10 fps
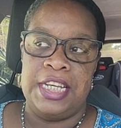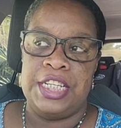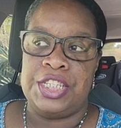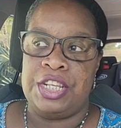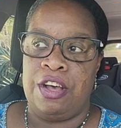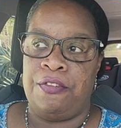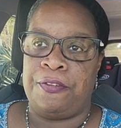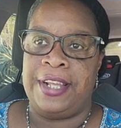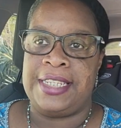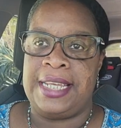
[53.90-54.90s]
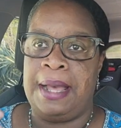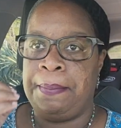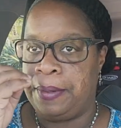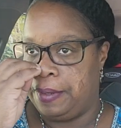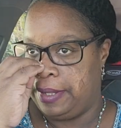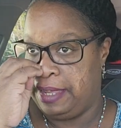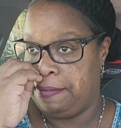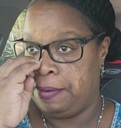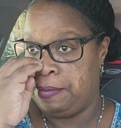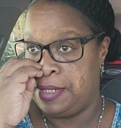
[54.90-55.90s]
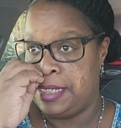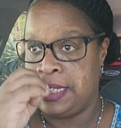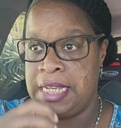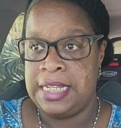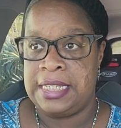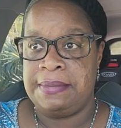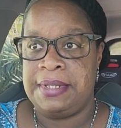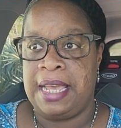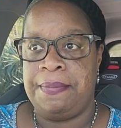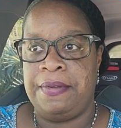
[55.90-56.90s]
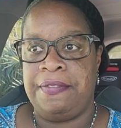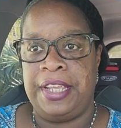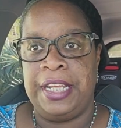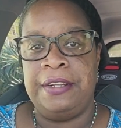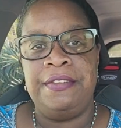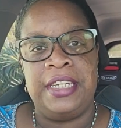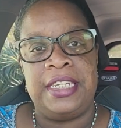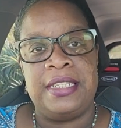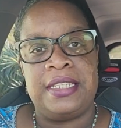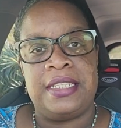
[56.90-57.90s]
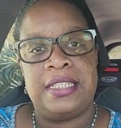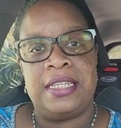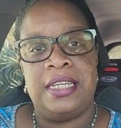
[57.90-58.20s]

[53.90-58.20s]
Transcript: So, for example, if it was some type of illness,